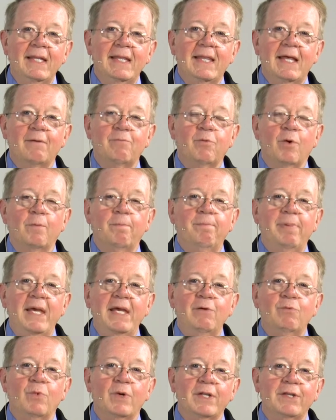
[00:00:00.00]
that will
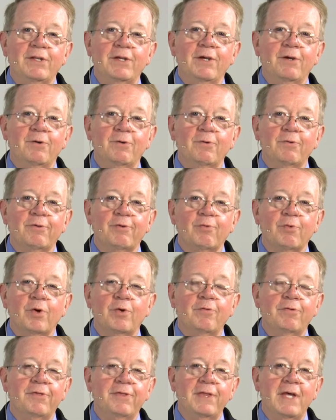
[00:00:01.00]
be with you
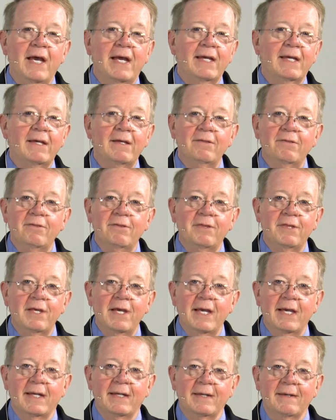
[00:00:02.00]
through thick and
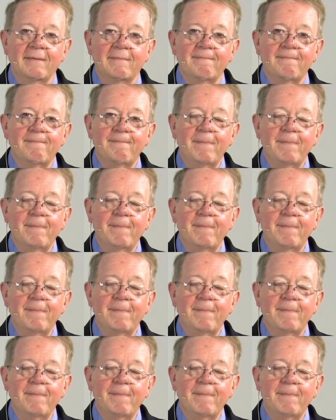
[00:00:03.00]
thin,